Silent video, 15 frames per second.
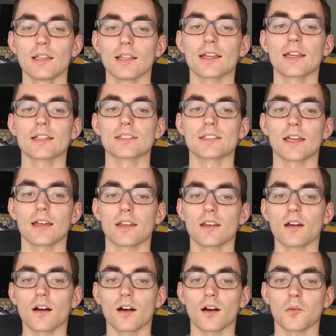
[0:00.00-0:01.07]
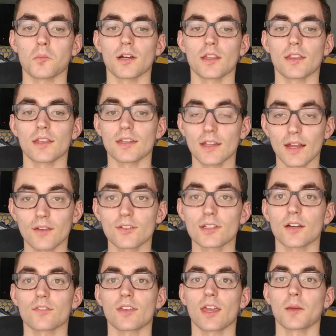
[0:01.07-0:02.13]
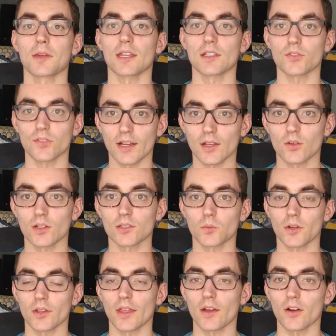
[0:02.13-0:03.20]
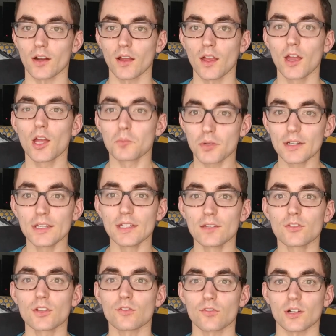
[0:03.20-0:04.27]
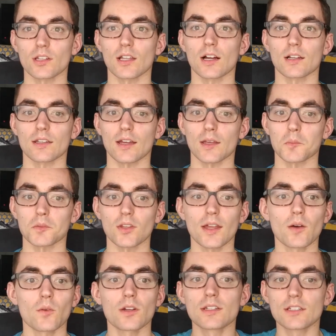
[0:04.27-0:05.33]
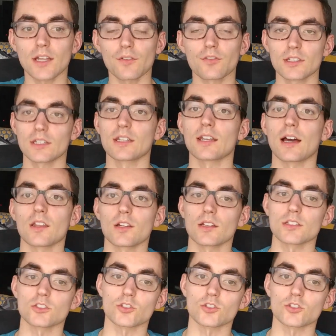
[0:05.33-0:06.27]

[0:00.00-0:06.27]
like I said, but they did have a tough game against FlyQuest where they were pretty even for a long time, so that one definitely did not look